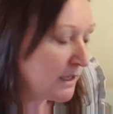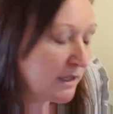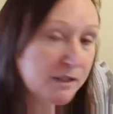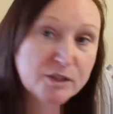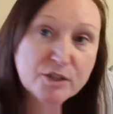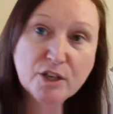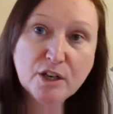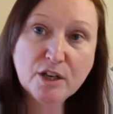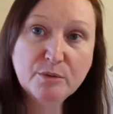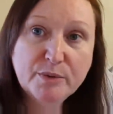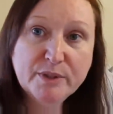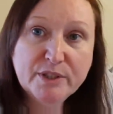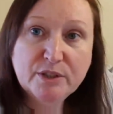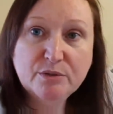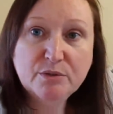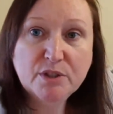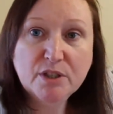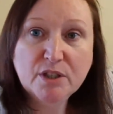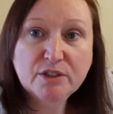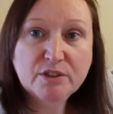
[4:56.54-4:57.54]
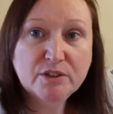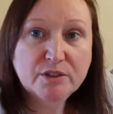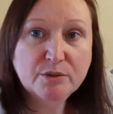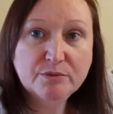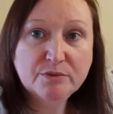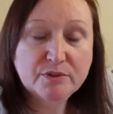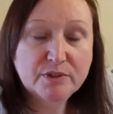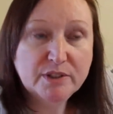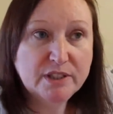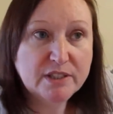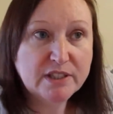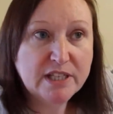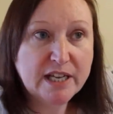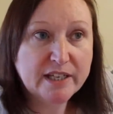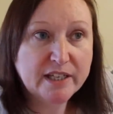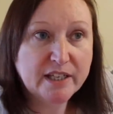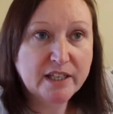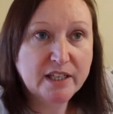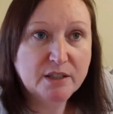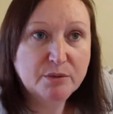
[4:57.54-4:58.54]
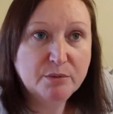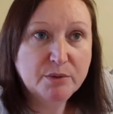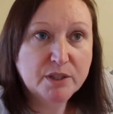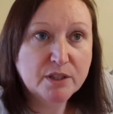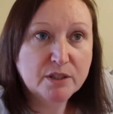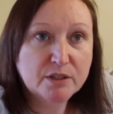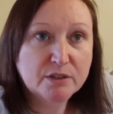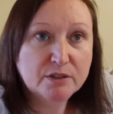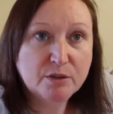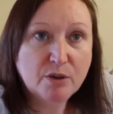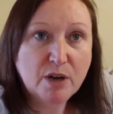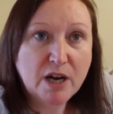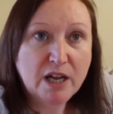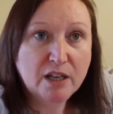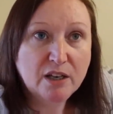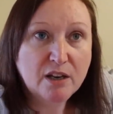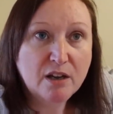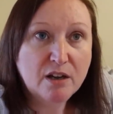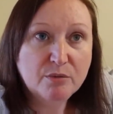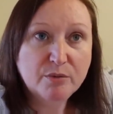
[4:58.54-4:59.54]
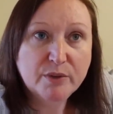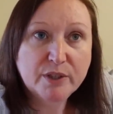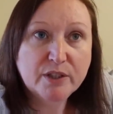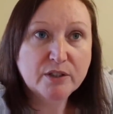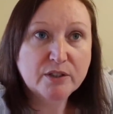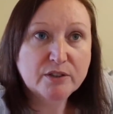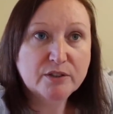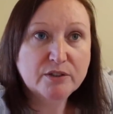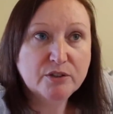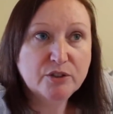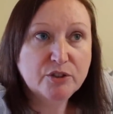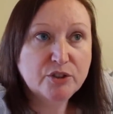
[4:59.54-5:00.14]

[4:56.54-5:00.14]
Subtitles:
So we do go to this IKEA, we go quite a lot. We go to